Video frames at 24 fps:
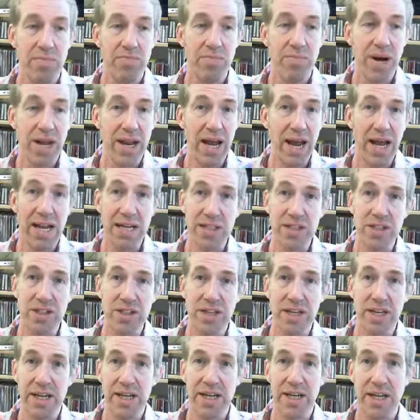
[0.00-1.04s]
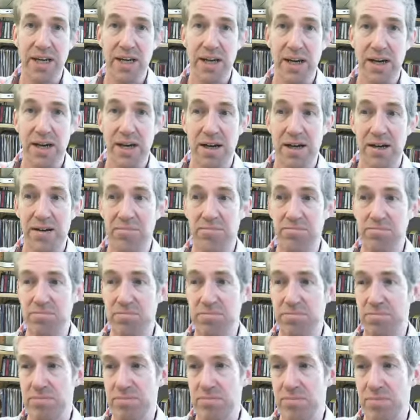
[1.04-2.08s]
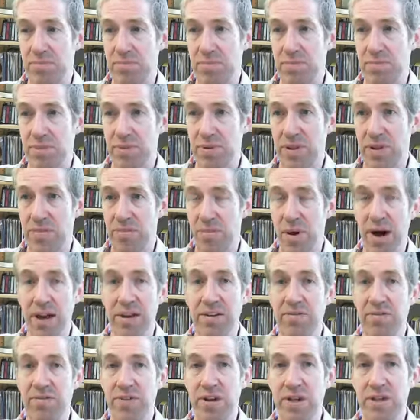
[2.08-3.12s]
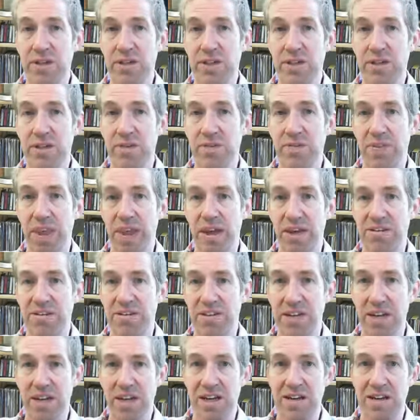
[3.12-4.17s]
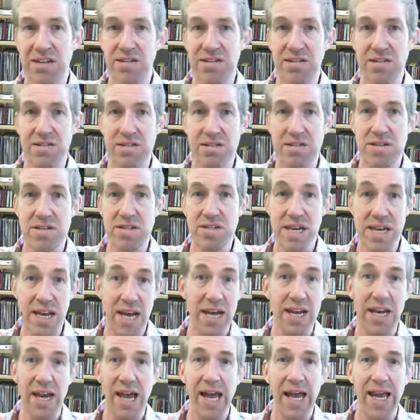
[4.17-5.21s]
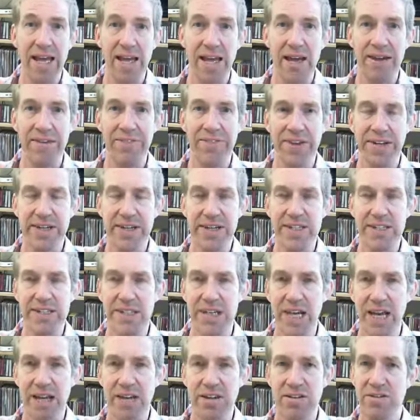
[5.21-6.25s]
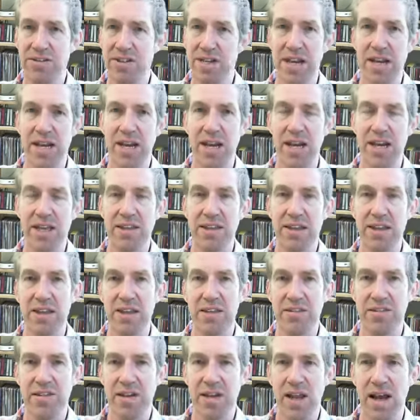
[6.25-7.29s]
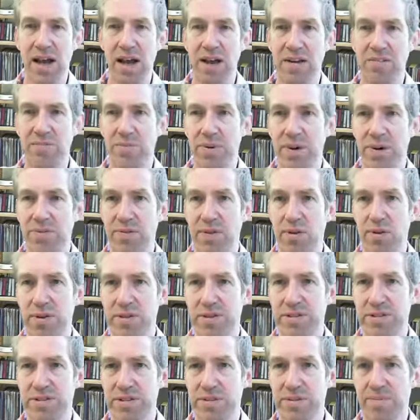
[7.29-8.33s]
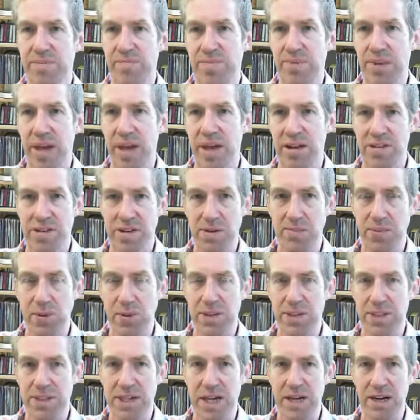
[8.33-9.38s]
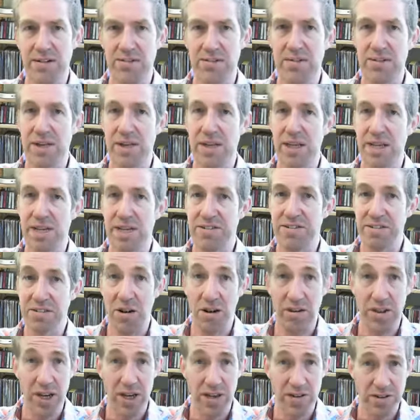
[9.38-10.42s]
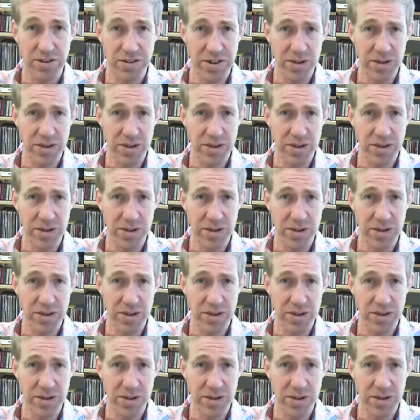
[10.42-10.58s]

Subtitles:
But actually, the modern version of this is DNA. If it contains DNA, then it's alive. But of course, as he points out, it's not that